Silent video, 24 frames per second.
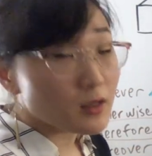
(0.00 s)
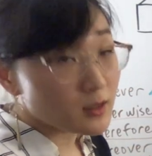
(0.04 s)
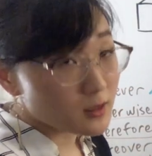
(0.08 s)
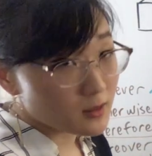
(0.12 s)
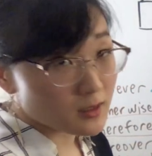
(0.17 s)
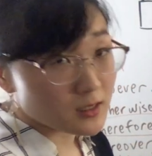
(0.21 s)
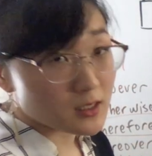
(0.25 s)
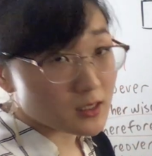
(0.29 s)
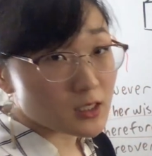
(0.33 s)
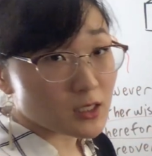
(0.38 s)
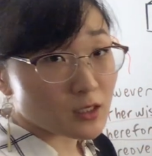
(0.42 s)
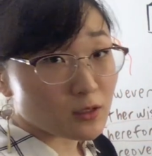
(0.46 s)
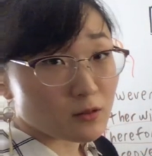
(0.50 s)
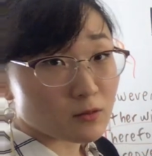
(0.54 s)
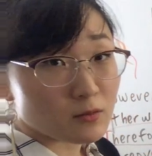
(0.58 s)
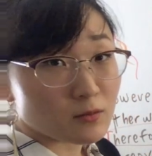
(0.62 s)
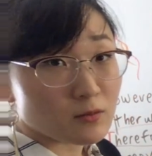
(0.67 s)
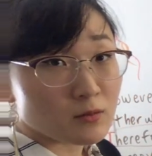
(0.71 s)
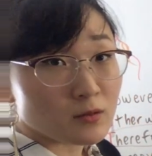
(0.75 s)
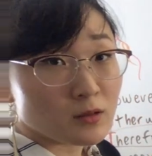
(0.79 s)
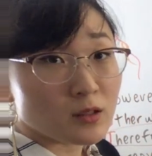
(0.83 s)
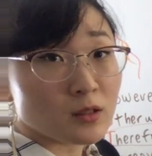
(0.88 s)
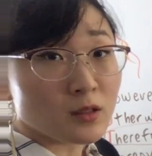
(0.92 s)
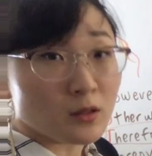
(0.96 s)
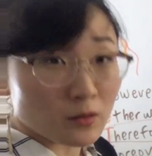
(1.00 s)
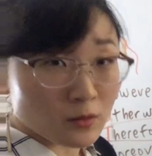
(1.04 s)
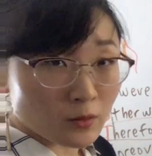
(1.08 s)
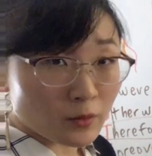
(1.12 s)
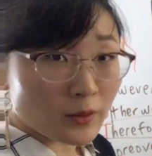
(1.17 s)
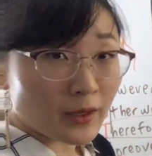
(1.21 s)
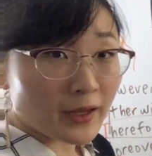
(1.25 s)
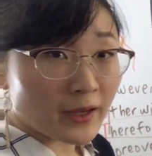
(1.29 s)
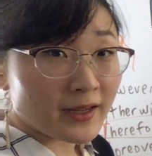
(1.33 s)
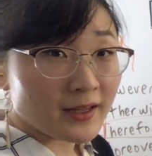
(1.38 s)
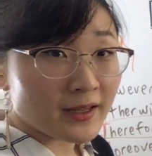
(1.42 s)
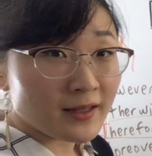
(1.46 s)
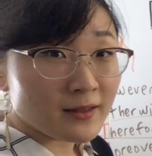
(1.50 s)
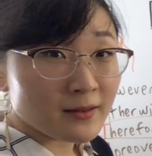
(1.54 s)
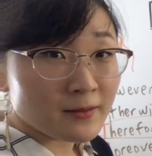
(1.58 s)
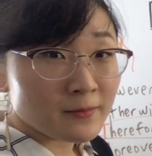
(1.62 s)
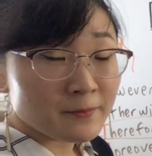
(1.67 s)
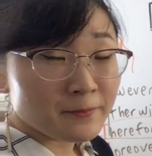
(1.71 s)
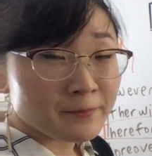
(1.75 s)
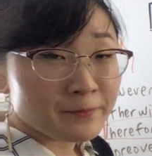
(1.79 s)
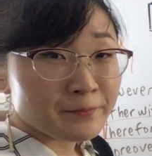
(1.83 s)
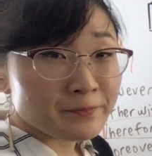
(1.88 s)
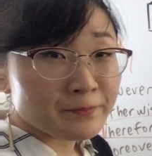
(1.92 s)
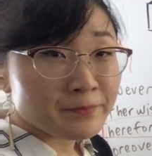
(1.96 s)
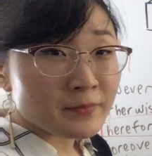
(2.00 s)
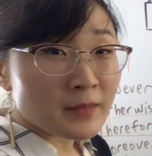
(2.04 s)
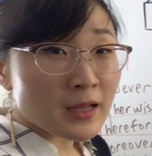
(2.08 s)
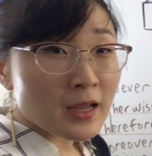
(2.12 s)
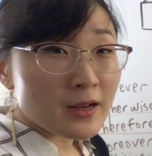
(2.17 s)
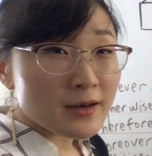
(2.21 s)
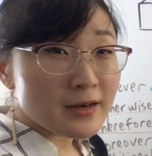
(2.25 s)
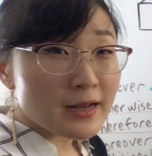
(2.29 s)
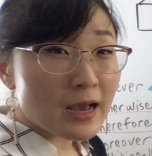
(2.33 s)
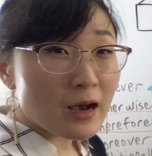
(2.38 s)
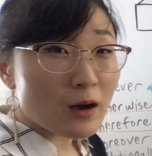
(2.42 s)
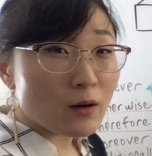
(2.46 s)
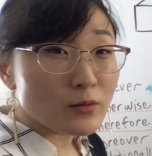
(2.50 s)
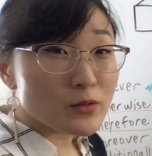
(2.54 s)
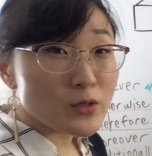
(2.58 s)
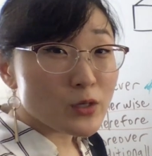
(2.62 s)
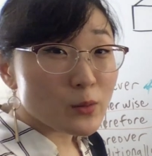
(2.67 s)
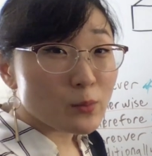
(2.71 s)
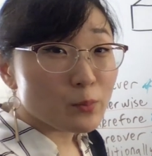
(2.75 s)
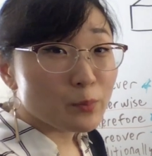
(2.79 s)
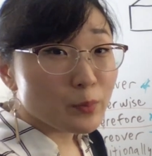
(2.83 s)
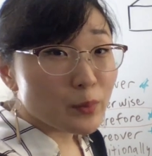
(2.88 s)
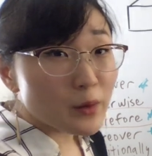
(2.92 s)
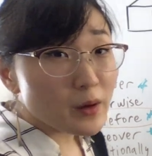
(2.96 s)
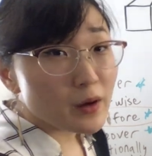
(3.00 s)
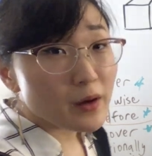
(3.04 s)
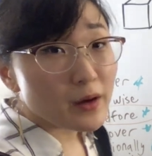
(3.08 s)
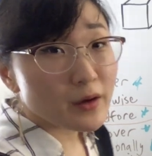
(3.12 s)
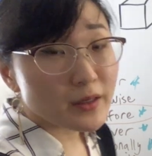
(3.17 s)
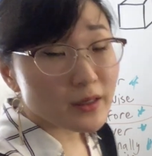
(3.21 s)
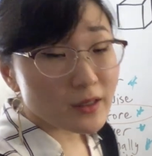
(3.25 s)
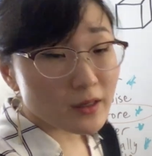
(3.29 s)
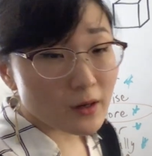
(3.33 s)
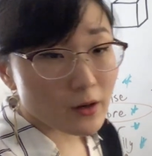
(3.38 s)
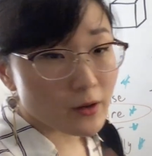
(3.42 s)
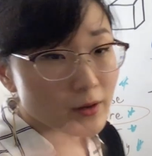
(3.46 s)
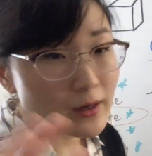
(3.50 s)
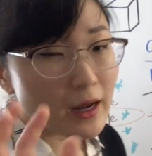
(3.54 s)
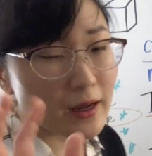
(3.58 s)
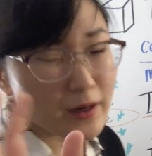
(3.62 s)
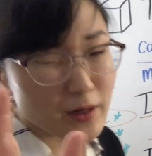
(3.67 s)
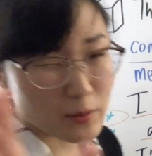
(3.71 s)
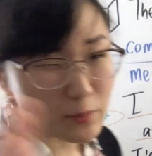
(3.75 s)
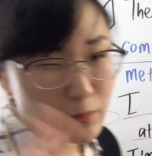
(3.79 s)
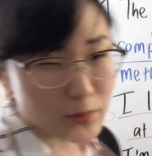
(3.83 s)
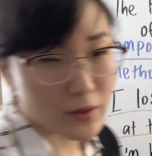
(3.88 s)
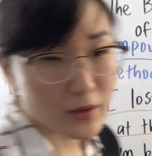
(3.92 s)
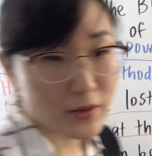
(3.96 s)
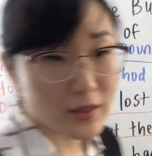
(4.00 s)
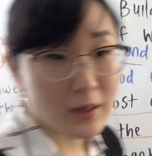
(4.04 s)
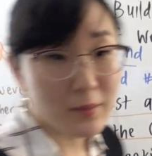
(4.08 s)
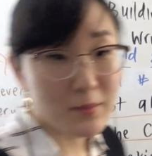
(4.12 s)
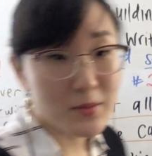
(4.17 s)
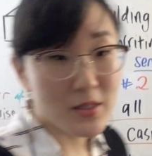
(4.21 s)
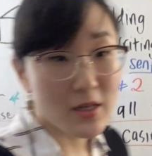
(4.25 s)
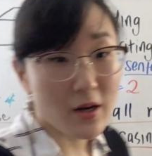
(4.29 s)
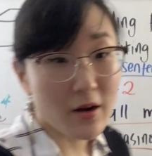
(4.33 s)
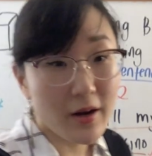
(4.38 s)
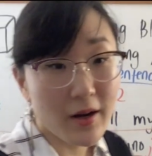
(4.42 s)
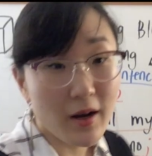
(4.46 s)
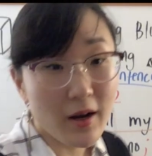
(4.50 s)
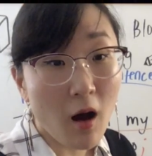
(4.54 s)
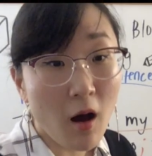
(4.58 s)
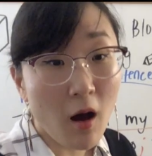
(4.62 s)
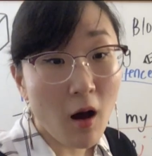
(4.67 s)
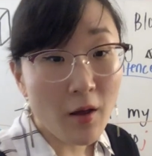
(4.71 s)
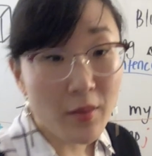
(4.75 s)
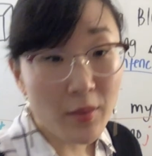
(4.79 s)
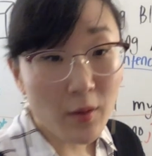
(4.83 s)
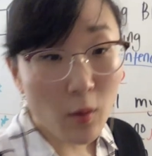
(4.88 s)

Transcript: the two, okay? Now, on the